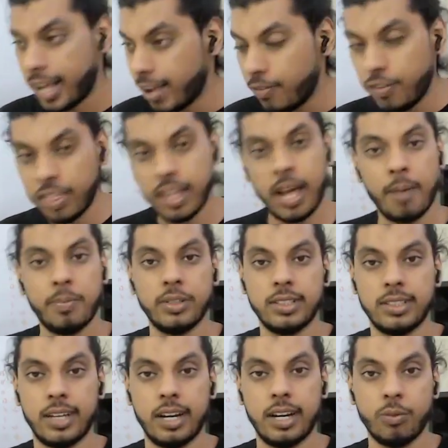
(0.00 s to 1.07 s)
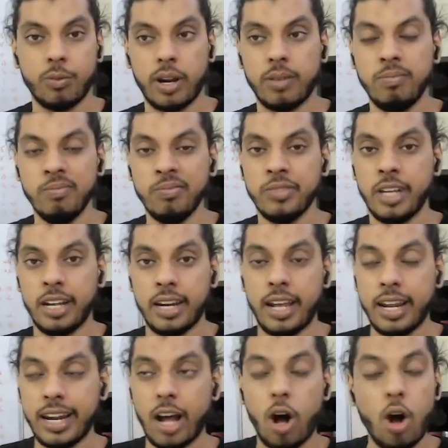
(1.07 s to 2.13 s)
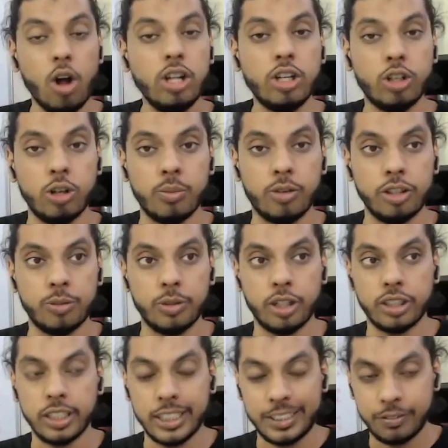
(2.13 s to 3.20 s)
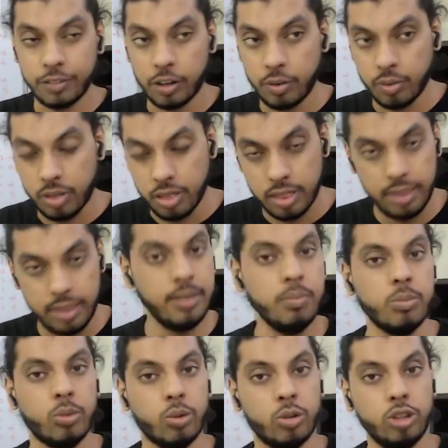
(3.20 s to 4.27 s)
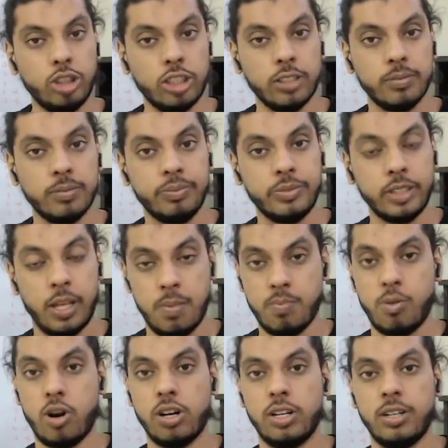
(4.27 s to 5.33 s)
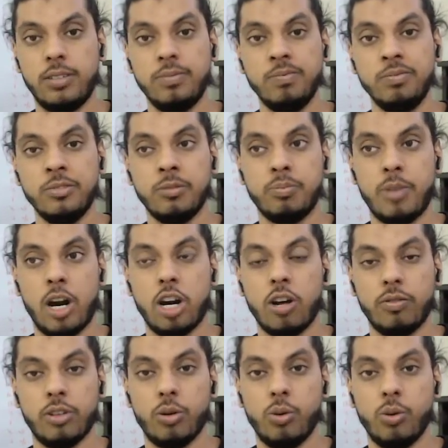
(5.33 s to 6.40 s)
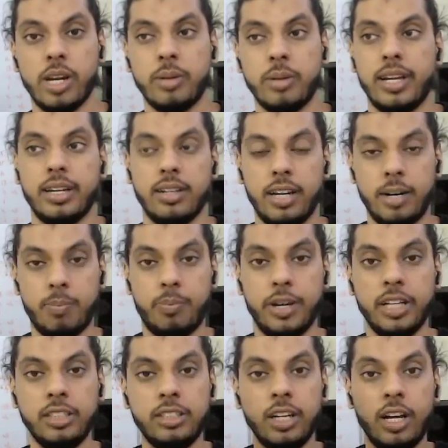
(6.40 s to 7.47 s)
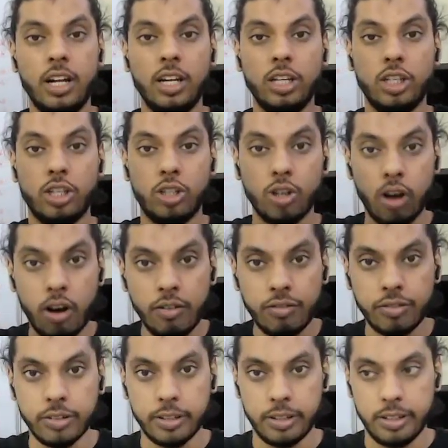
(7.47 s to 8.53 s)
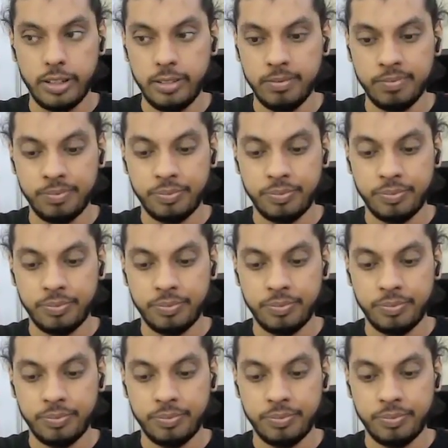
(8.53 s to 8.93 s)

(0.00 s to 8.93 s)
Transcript: everything happens in that one, in all the group calls, because it's one of the most important part of the whole game. Like your world